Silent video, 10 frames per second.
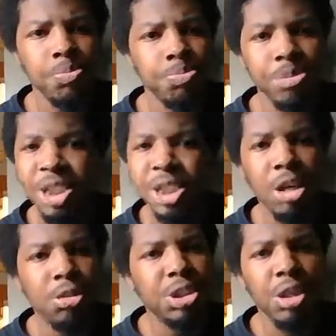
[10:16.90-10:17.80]

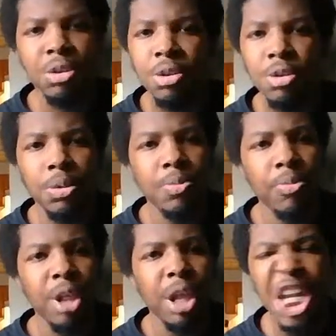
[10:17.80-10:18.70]
Mexico turned on him.
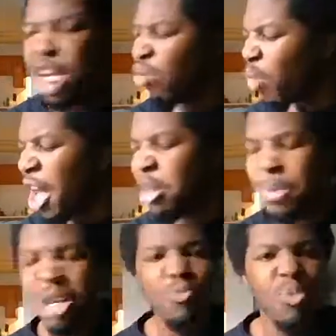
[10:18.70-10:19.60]
He grabbed him in
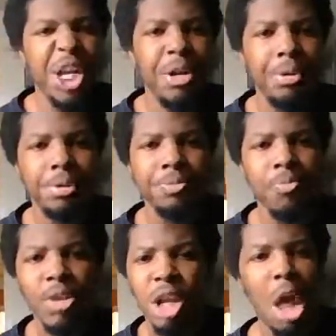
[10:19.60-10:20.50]
the ring,
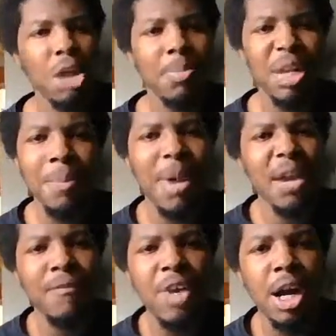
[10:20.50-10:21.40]
locked him in a
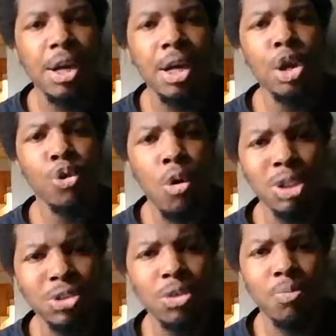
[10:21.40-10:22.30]
modified cross
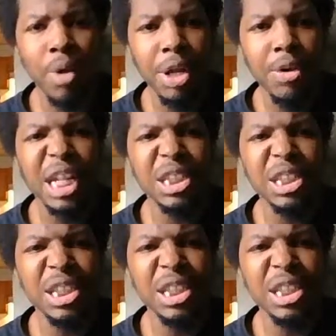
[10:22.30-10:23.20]
arm breaker, and
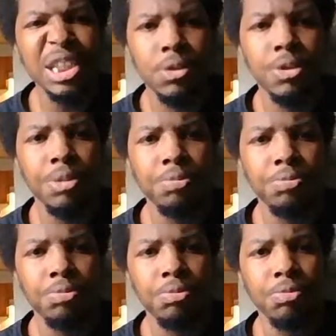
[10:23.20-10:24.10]
snapped his arm,
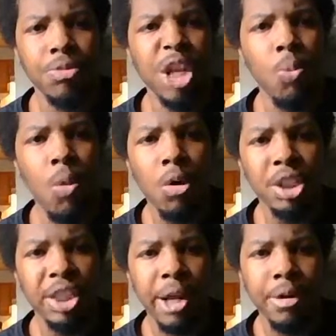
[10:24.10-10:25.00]
and walked
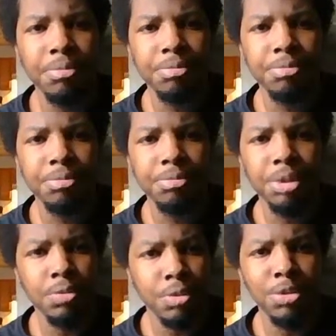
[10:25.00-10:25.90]
out
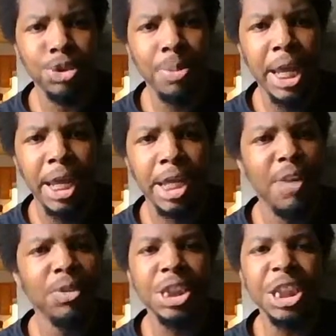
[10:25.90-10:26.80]
of New Japan. Never
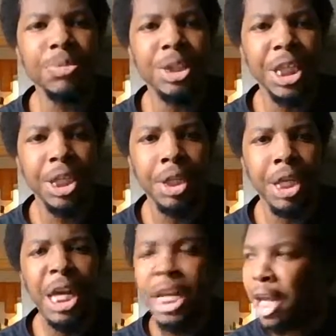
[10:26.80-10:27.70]
seen him again.
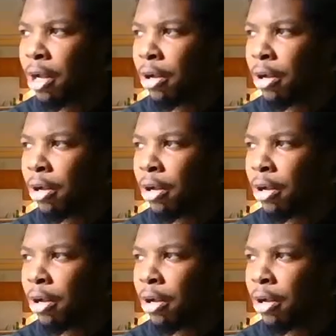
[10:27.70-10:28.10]
Now,